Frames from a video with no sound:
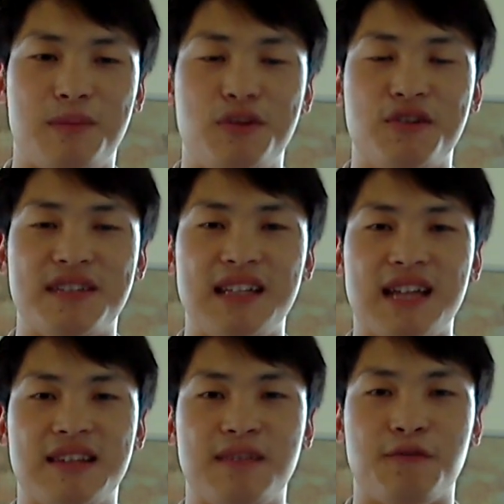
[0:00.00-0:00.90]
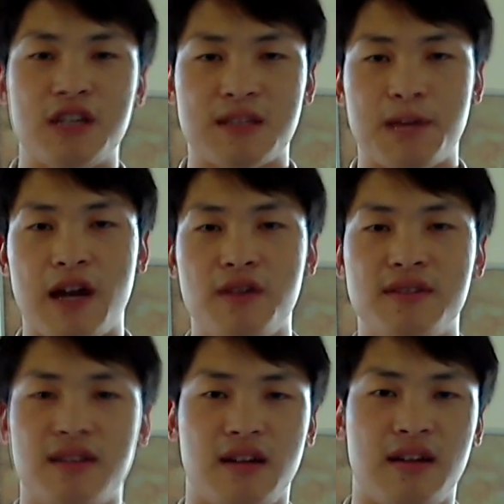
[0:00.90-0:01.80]
You can see that different
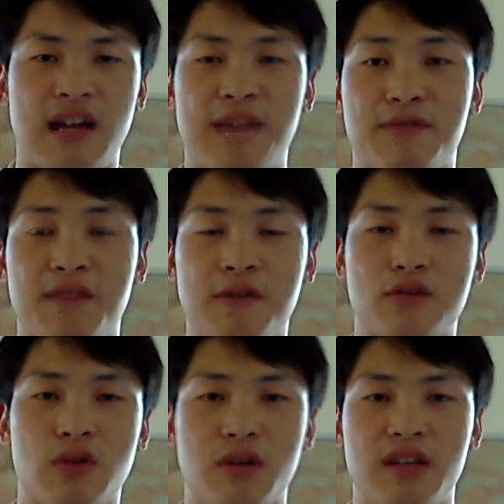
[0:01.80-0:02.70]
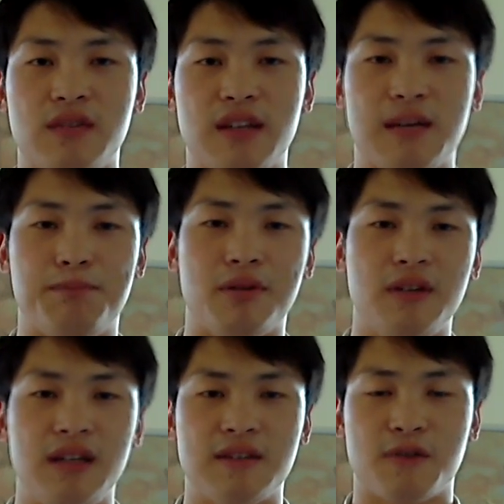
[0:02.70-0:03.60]
spells have different trigger healing
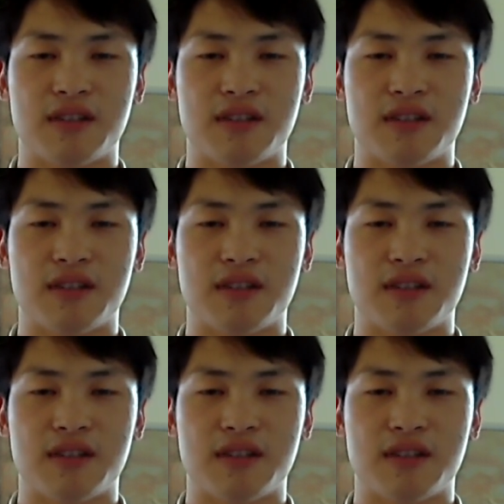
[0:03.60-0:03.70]
abilities. For